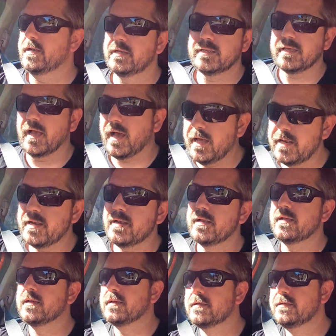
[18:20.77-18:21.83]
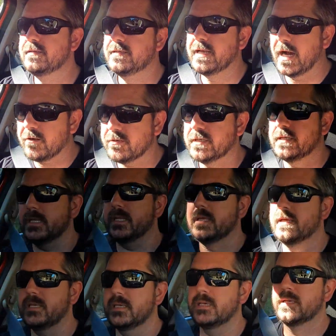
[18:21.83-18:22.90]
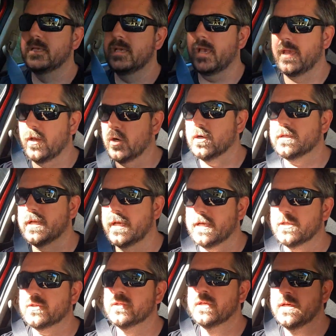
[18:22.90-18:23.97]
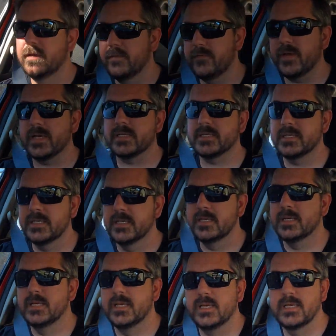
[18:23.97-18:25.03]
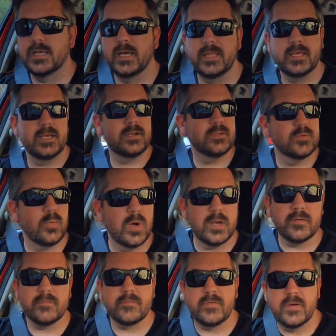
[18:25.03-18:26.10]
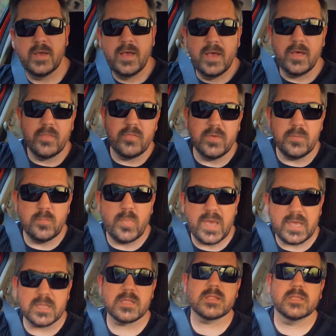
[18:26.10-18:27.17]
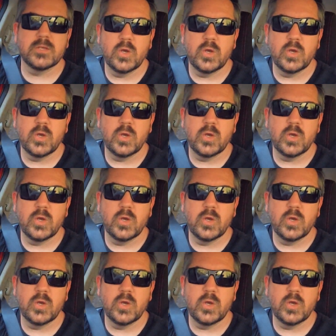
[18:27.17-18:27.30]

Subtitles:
it is undoubtedly a hot hatch. In fact, I think it is one of the best